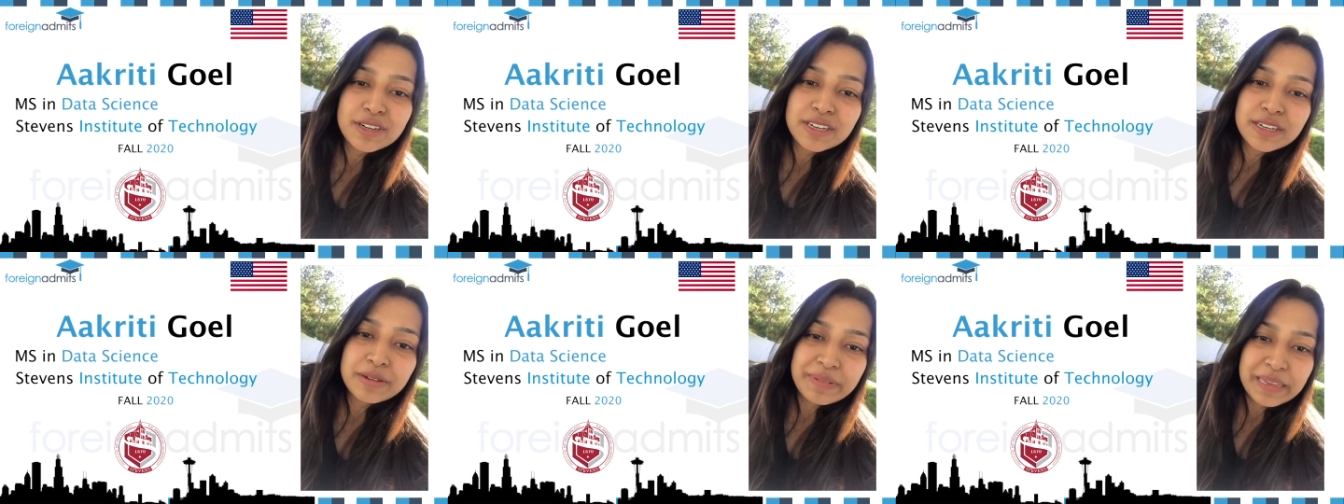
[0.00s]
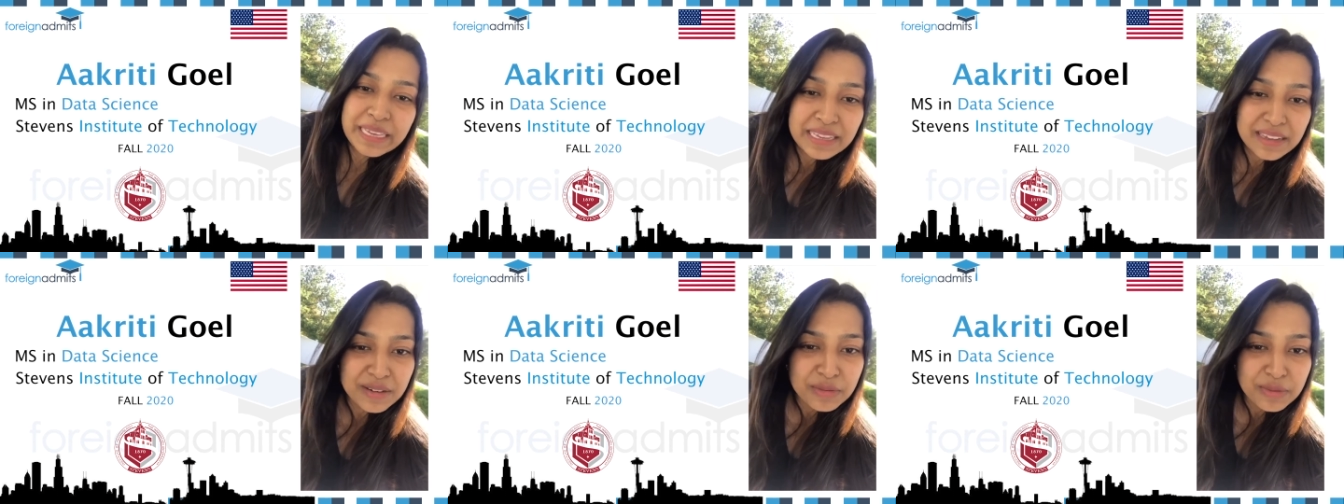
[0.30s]
for
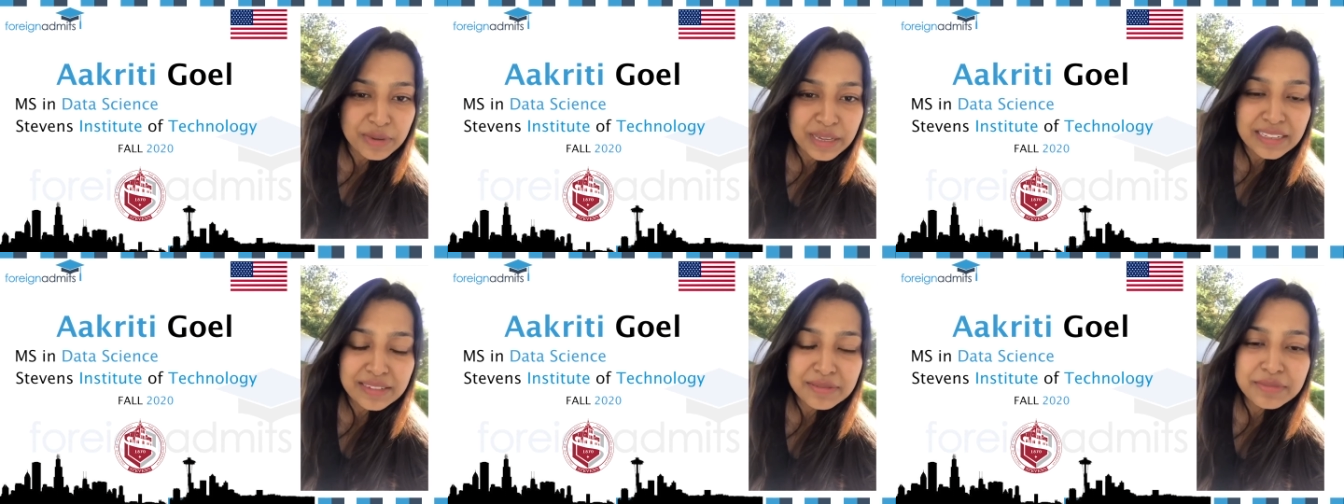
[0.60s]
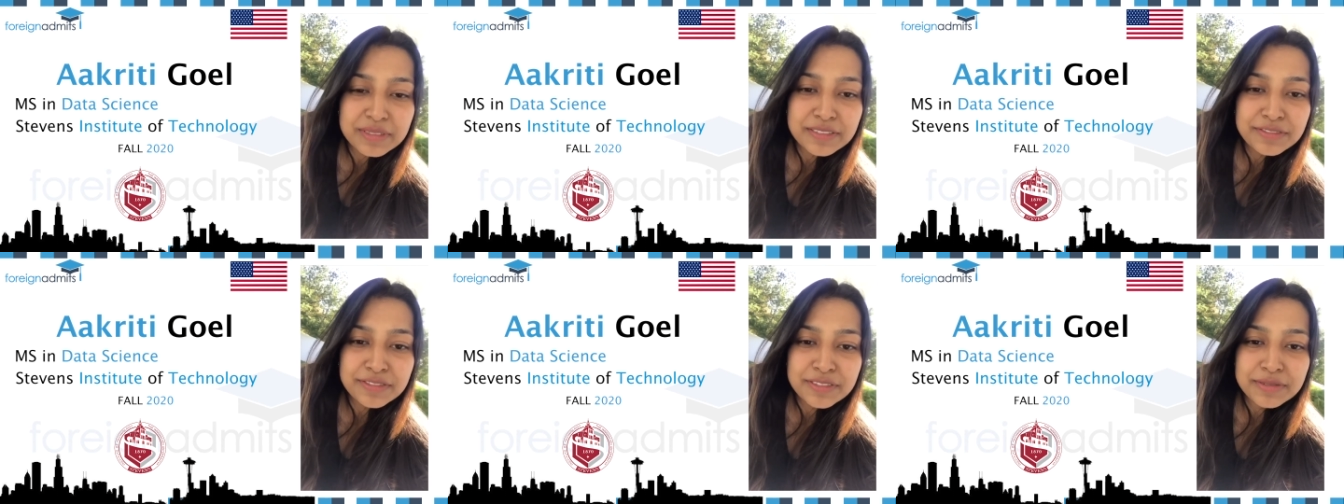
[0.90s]
being
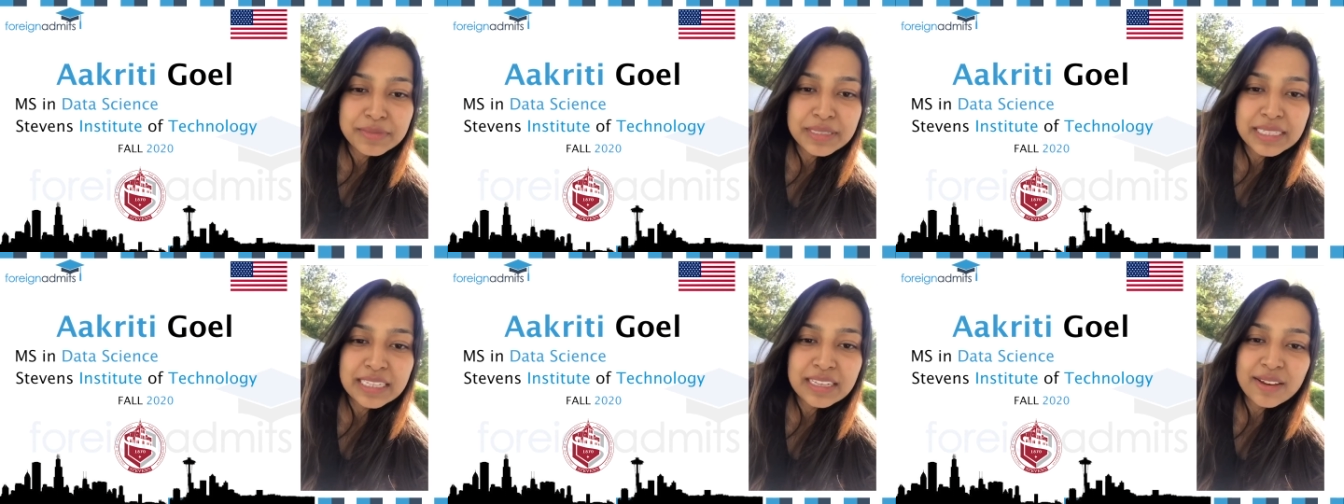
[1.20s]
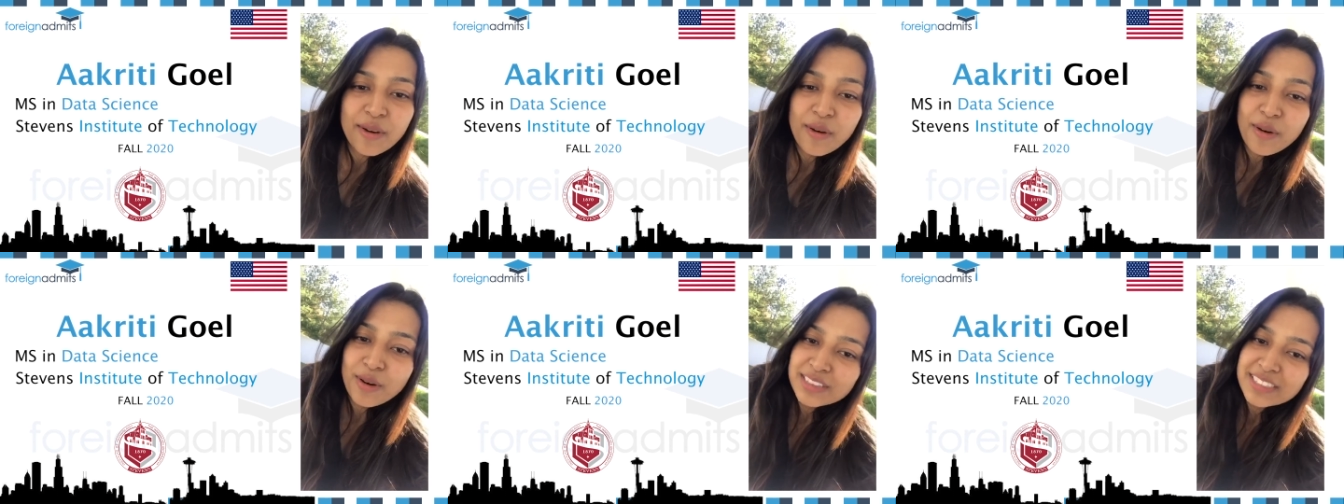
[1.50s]
available for
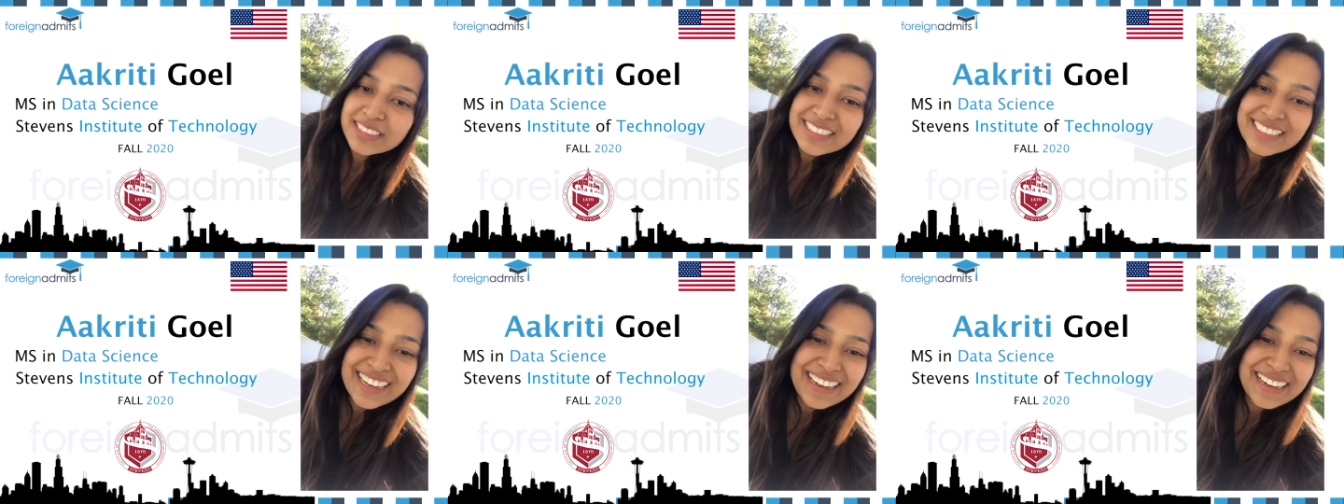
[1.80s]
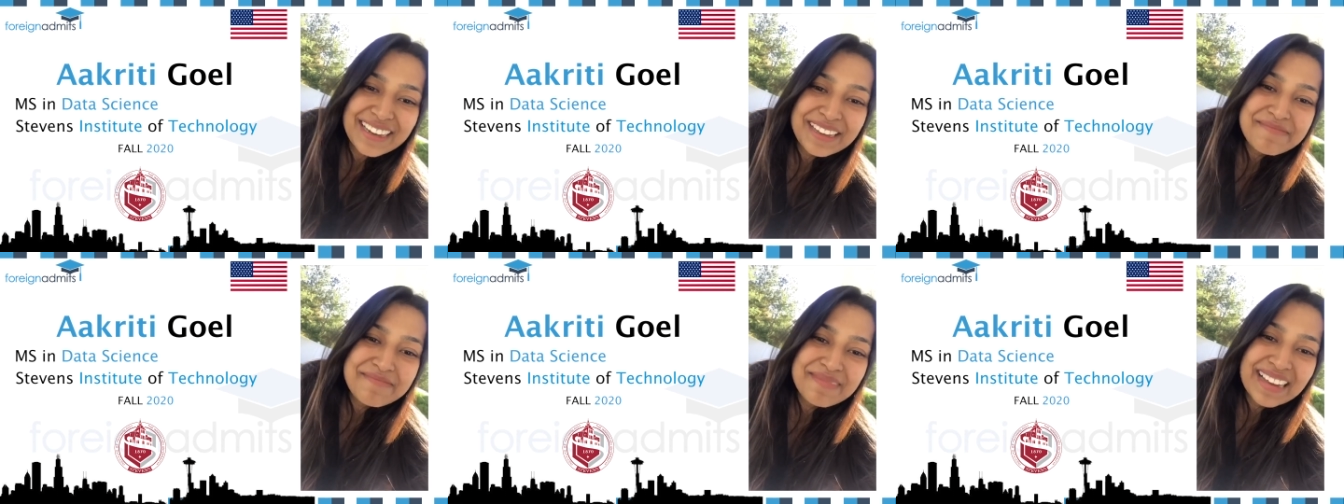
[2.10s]
me all the
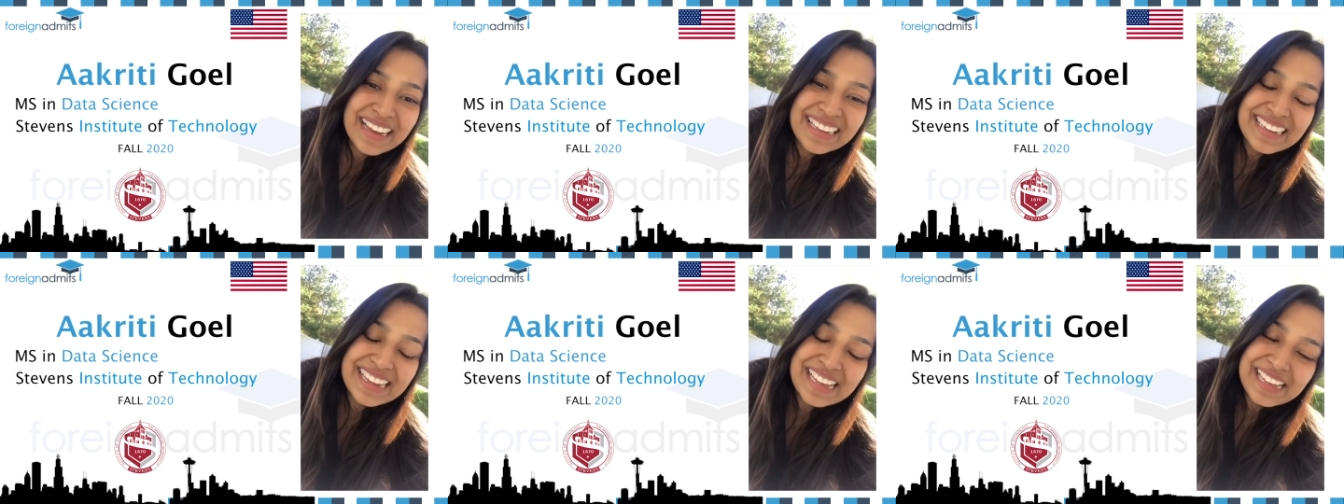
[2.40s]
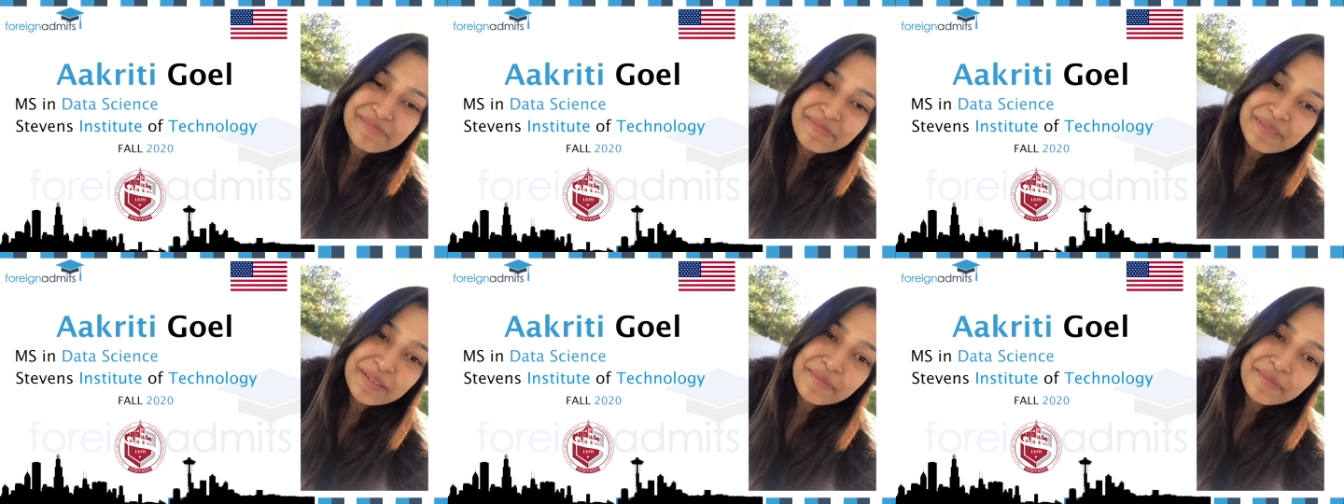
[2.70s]
time and helping